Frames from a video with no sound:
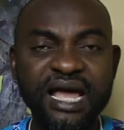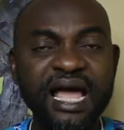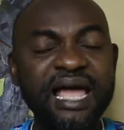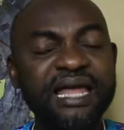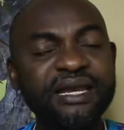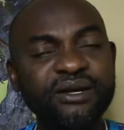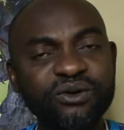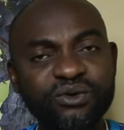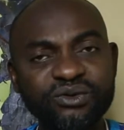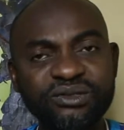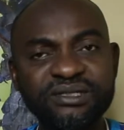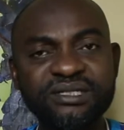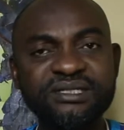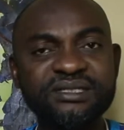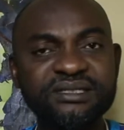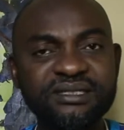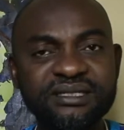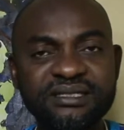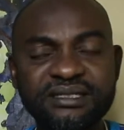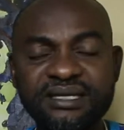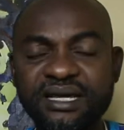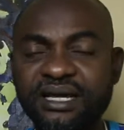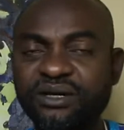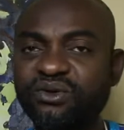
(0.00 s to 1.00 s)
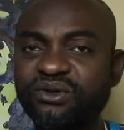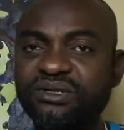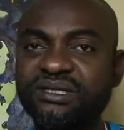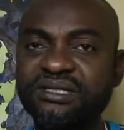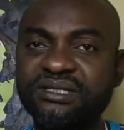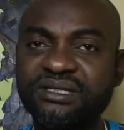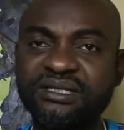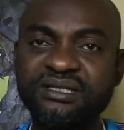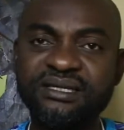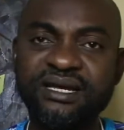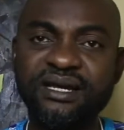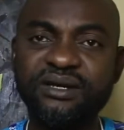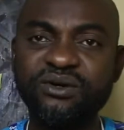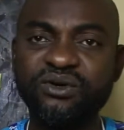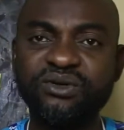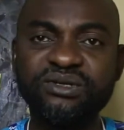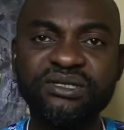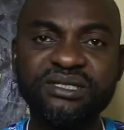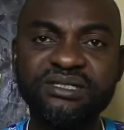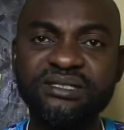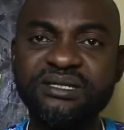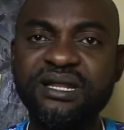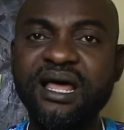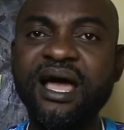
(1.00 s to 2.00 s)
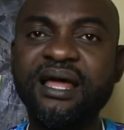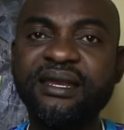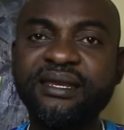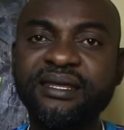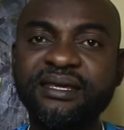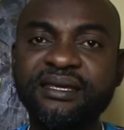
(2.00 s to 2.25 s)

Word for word: I notice this, I notice this, I notice that.